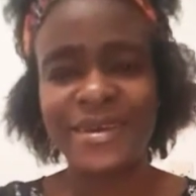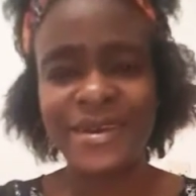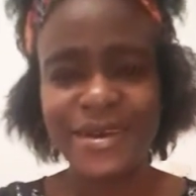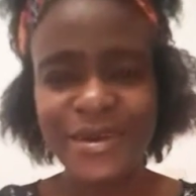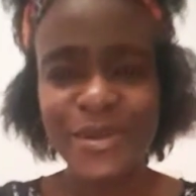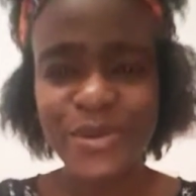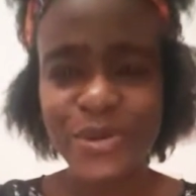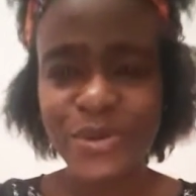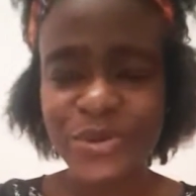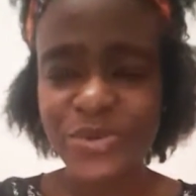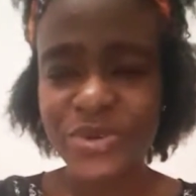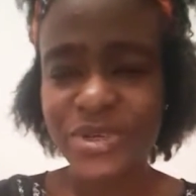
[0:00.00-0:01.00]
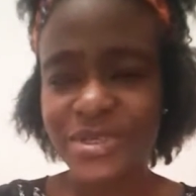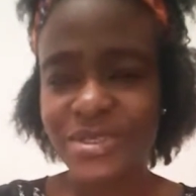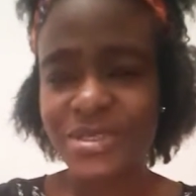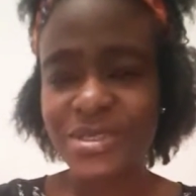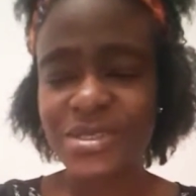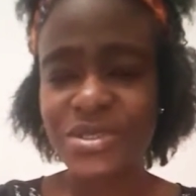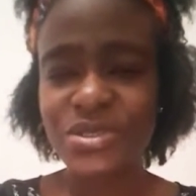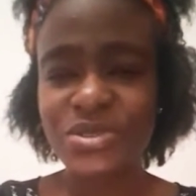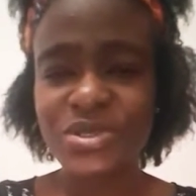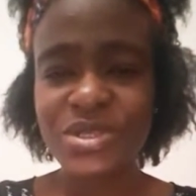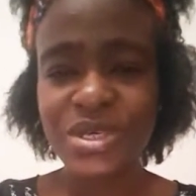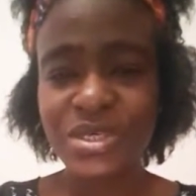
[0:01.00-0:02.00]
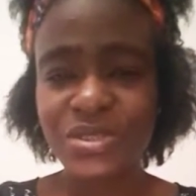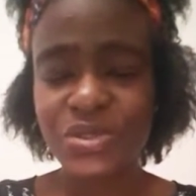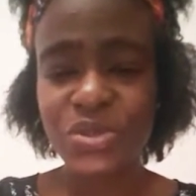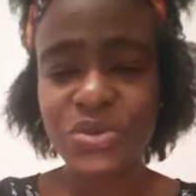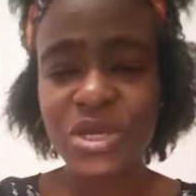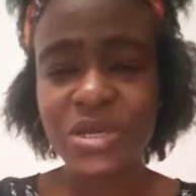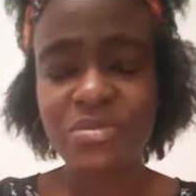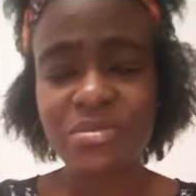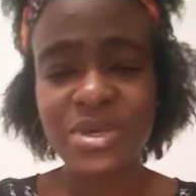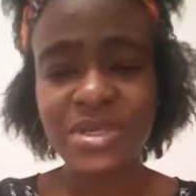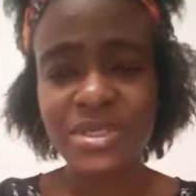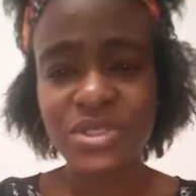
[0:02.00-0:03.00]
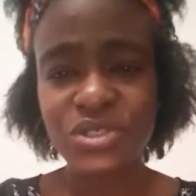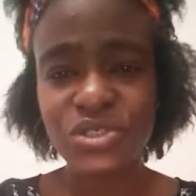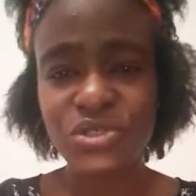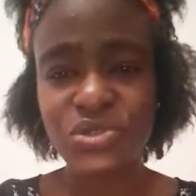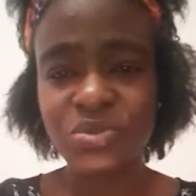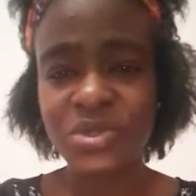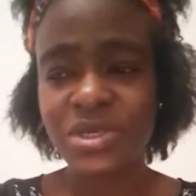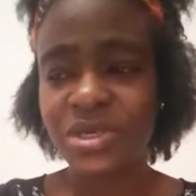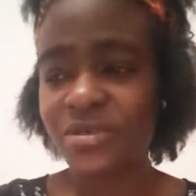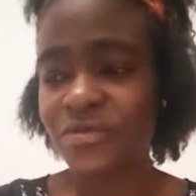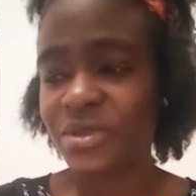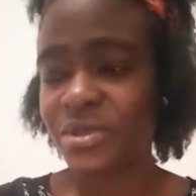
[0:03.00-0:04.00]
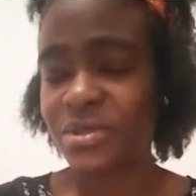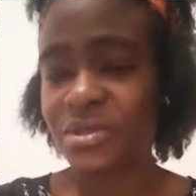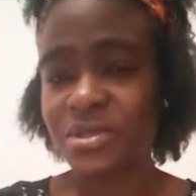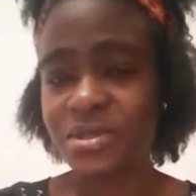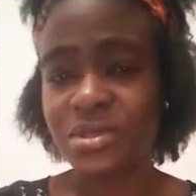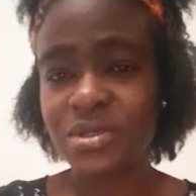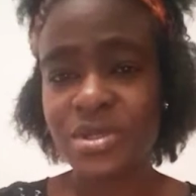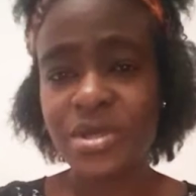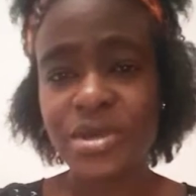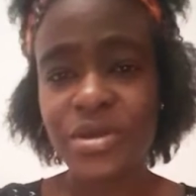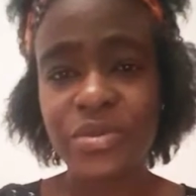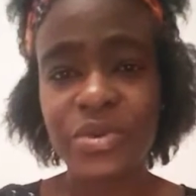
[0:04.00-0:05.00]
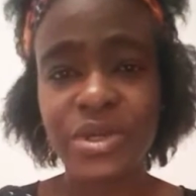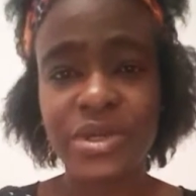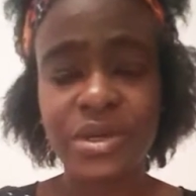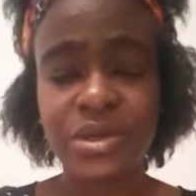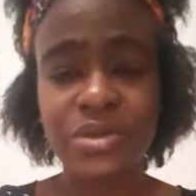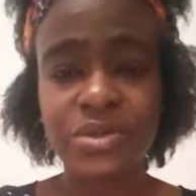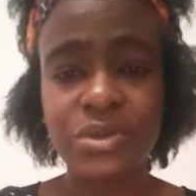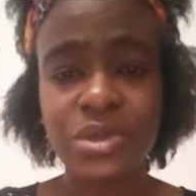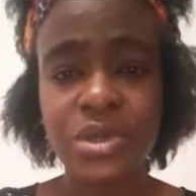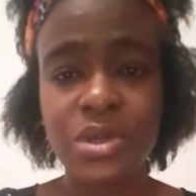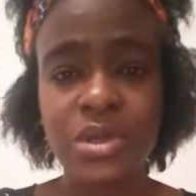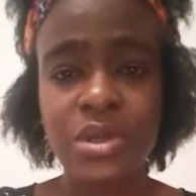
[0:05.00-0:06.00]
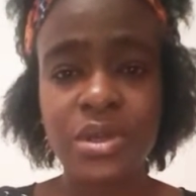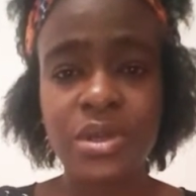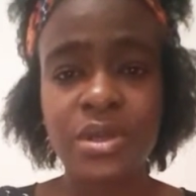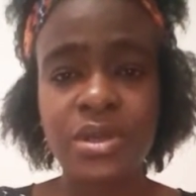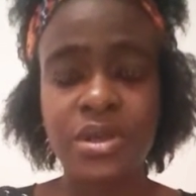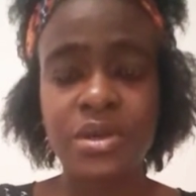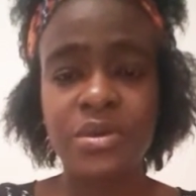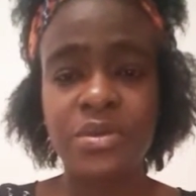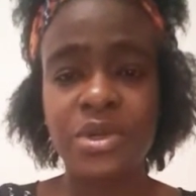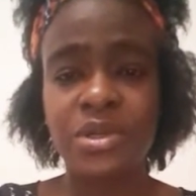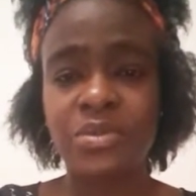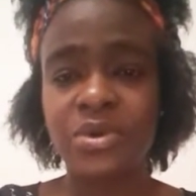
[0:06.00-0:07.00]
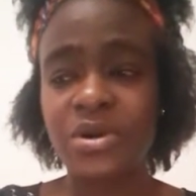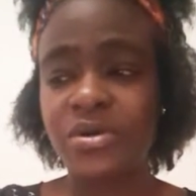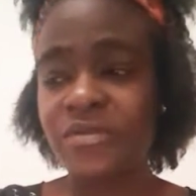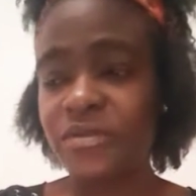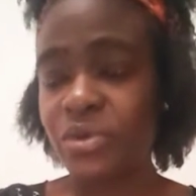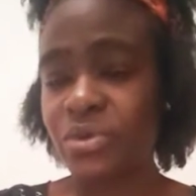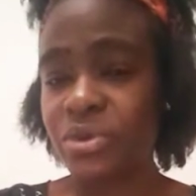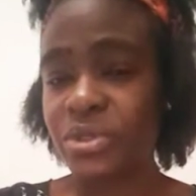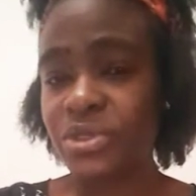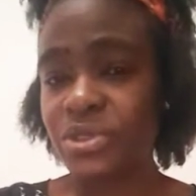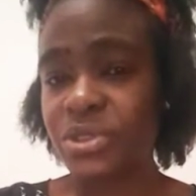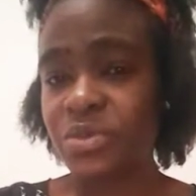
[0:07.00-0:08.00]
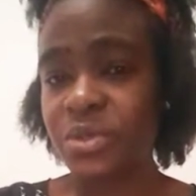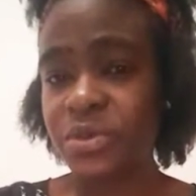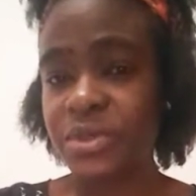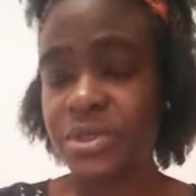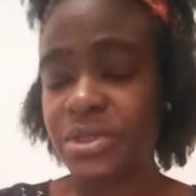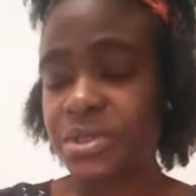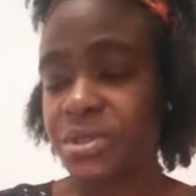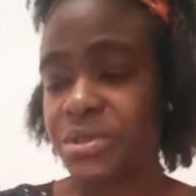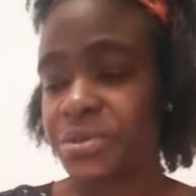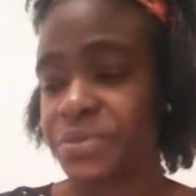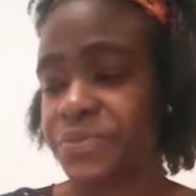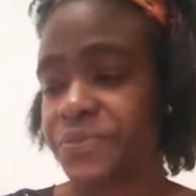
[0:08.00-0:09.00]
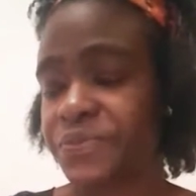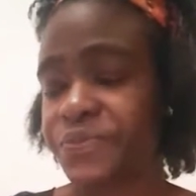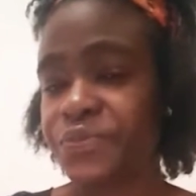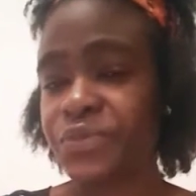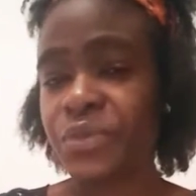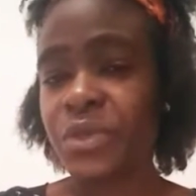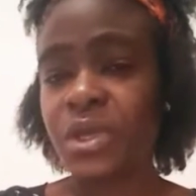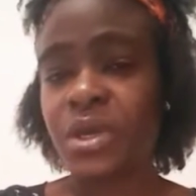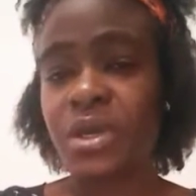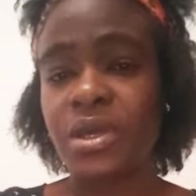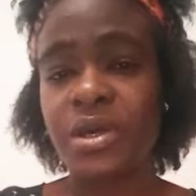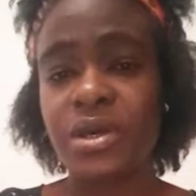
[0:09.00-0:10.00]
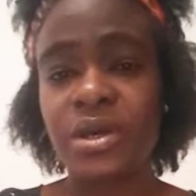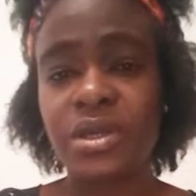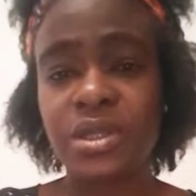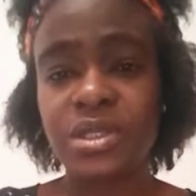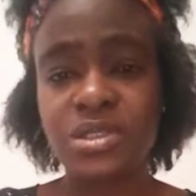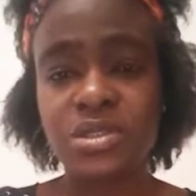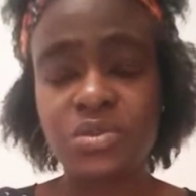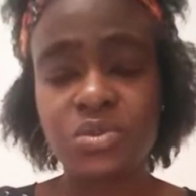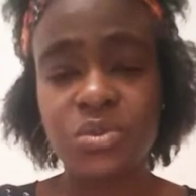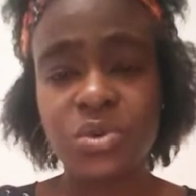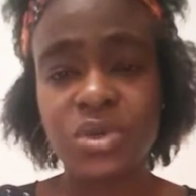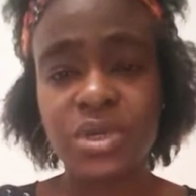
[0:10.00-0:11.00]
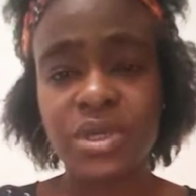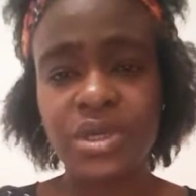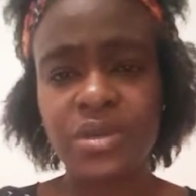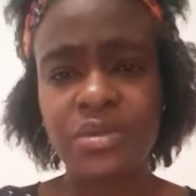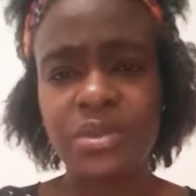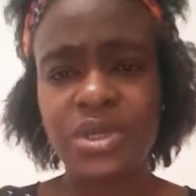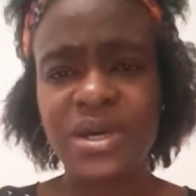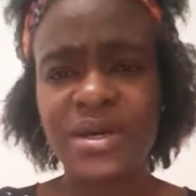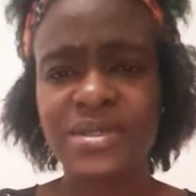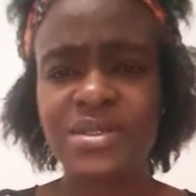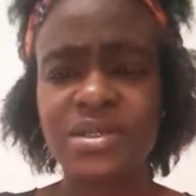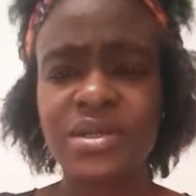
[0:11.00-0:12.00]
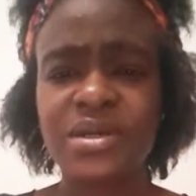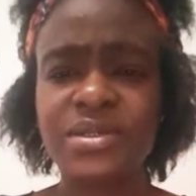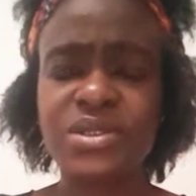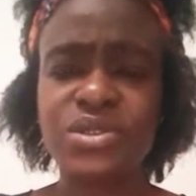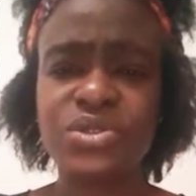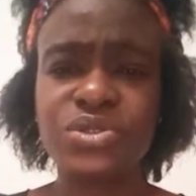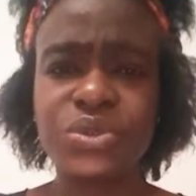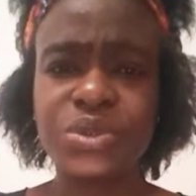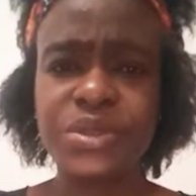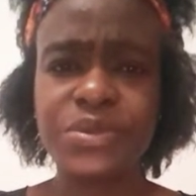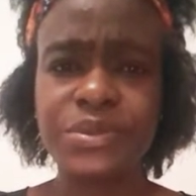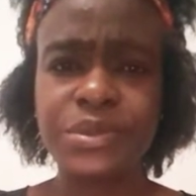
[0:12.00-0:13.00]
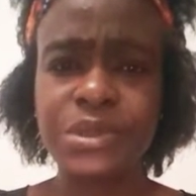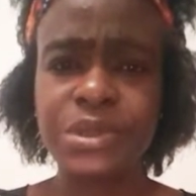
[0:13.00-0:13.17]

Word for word: hello brothers and sisters there is a quick message to be given here right now by the power of the holy spirit yeah this word came last night in a dream